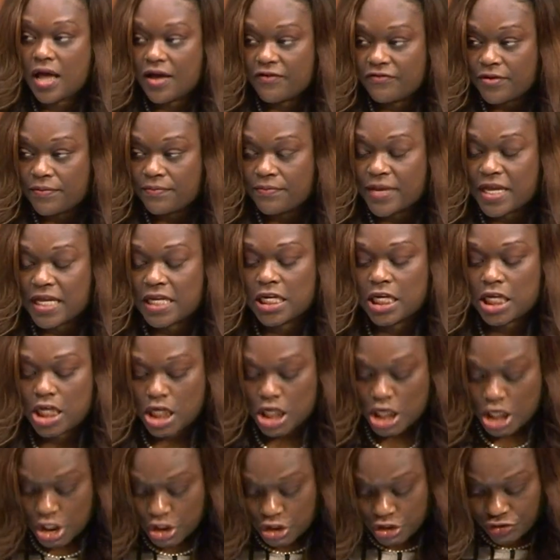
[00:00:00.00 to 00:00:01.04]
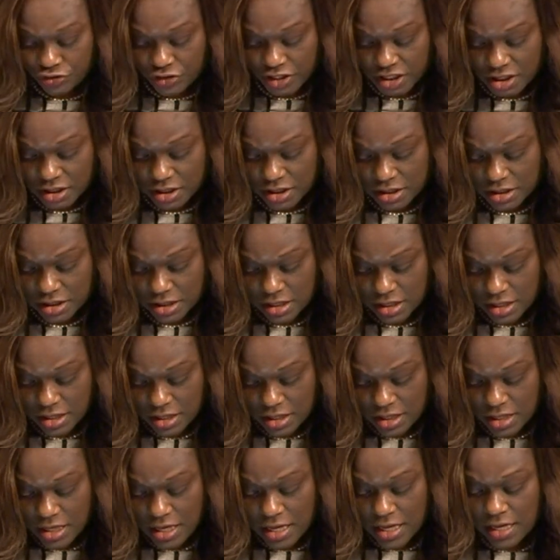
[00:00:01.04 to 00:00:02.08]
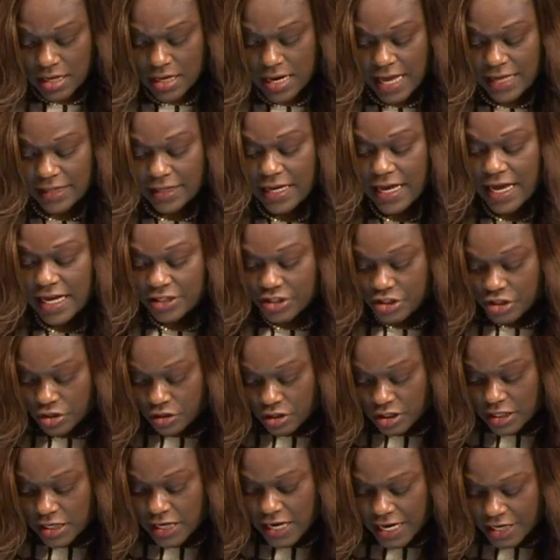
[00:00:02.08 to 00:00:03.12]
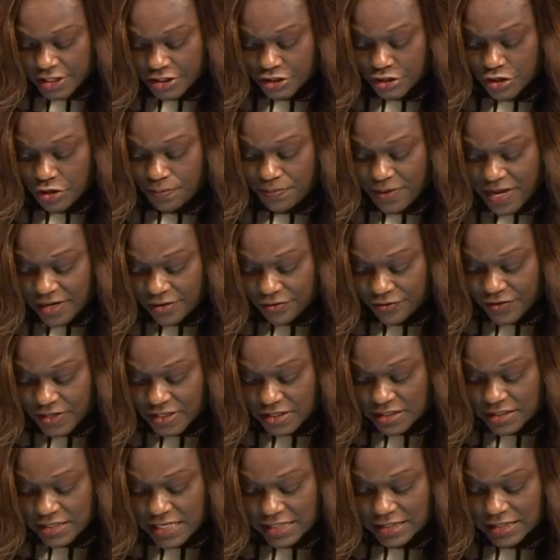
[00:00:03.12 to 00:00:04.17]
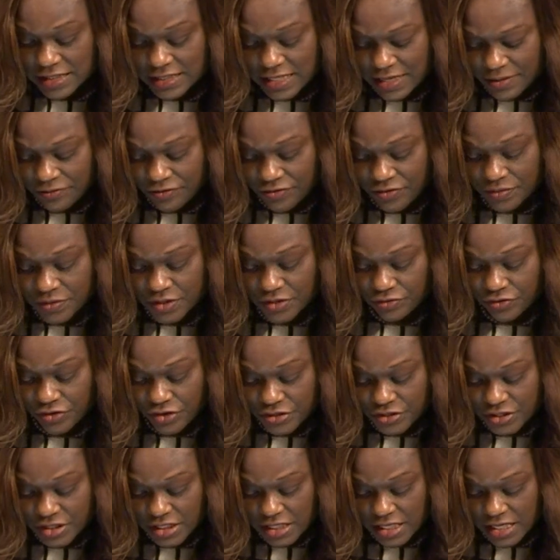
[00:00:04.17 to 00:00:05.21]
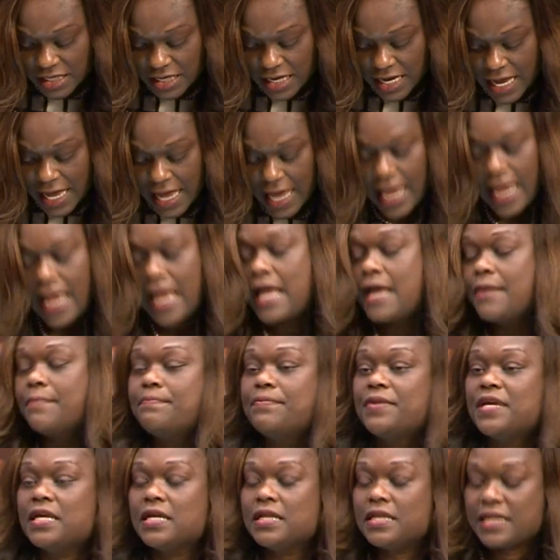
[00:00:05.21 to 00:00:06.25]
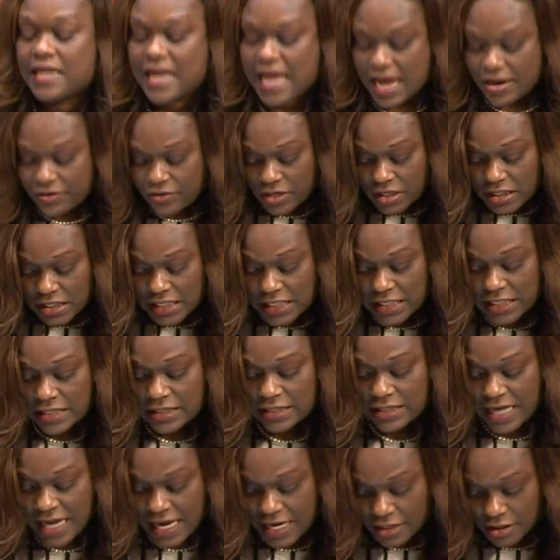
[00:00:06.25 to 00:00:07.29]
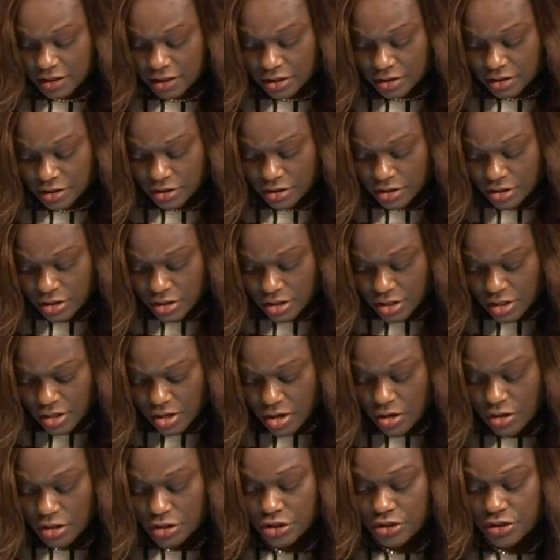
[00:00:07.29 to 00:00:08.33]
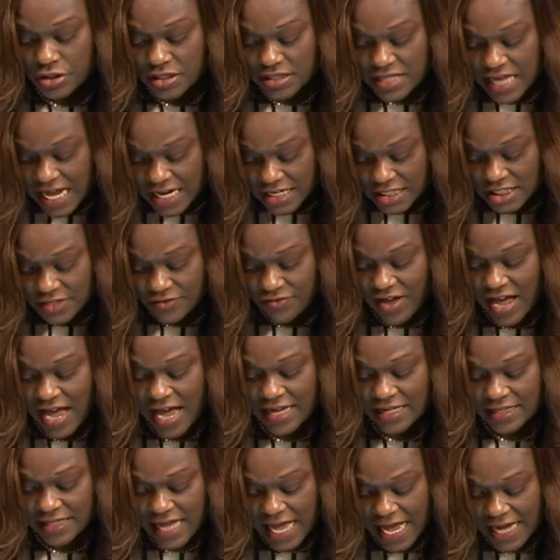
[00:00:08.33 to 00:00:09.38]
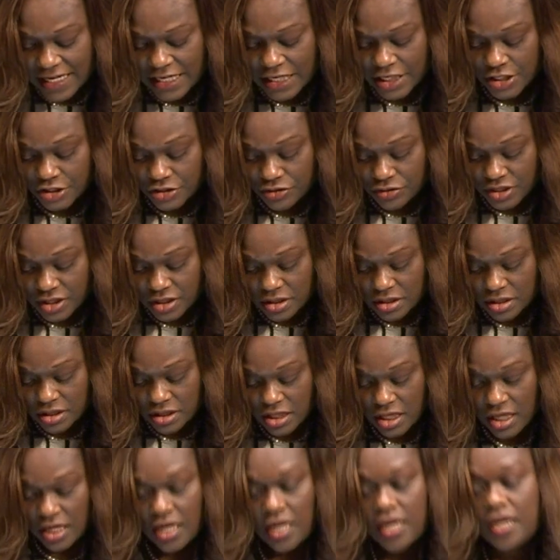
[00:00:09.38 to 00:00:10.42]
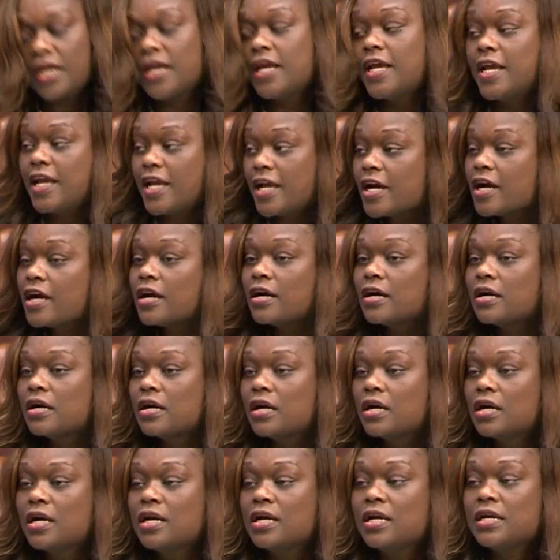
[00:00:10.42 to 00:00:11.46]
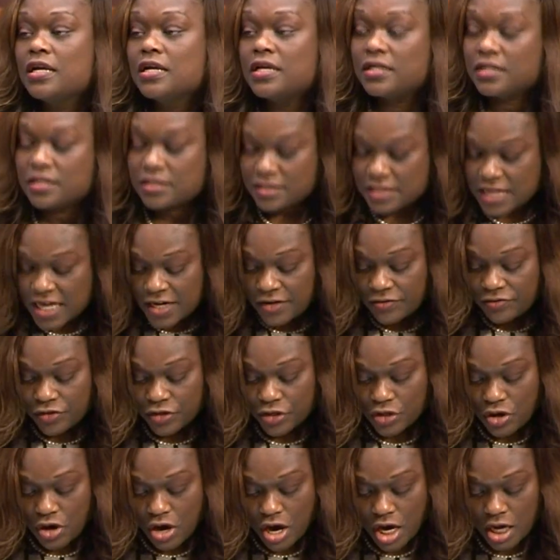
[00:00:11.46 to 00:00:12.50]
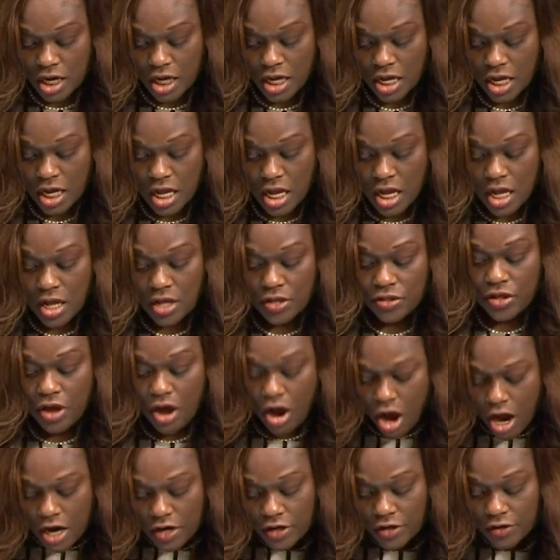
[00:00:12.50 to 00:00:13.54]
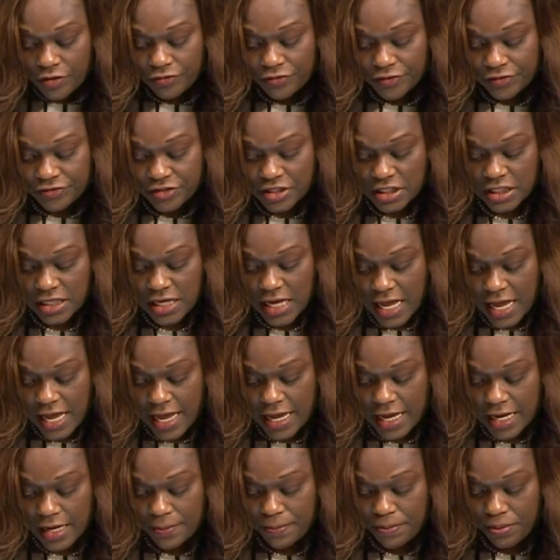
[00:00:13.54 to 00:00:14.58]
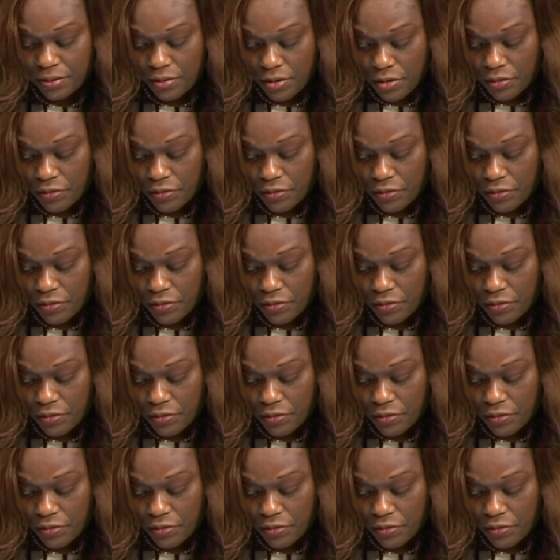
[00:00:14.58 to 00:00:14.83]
government interest, like the educational benefits that stem from diversity and be narrowly tailored to satisfy that interest. Here, in the state of New York, the Article 15A